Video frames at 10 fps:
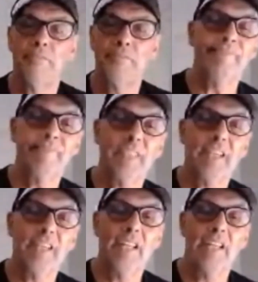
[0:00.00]
If you've
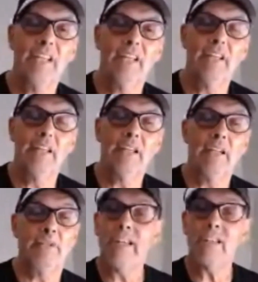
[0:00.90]
got any threats
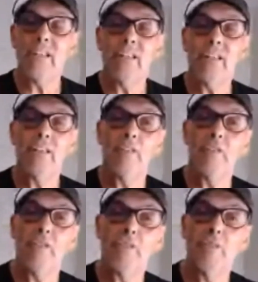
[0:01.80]

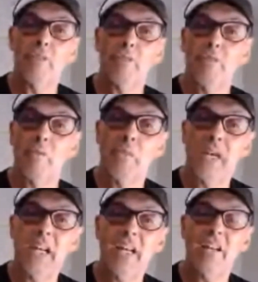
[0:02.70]
from me, I
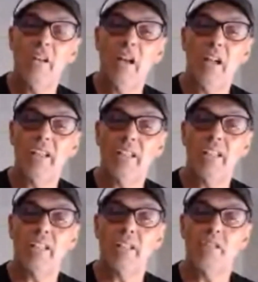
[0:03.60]
like to see
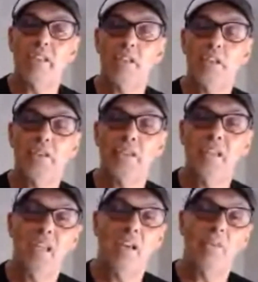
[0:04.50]
screenshots. If you've got any
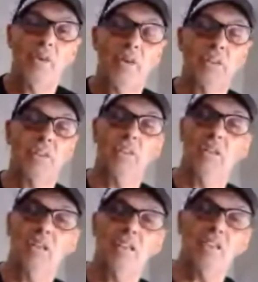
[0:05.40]

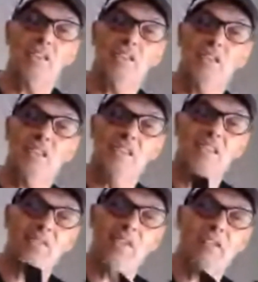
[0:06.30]
threats from my
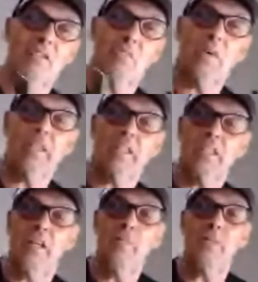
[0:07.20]
subs,
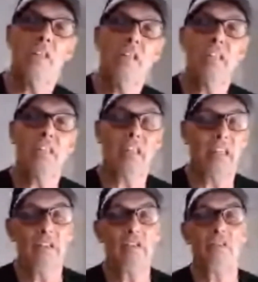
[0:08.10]
send us screenshots,
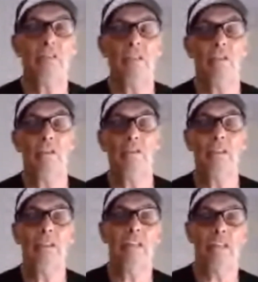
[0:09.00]
because it's all
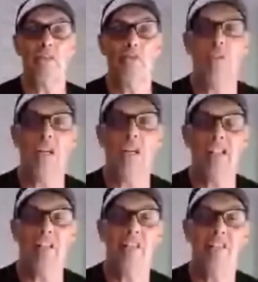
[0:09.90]
lies.
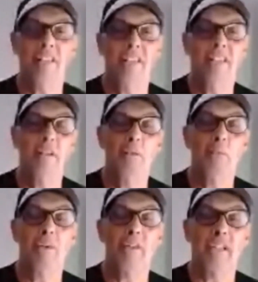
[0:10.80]
We're not that sort of people.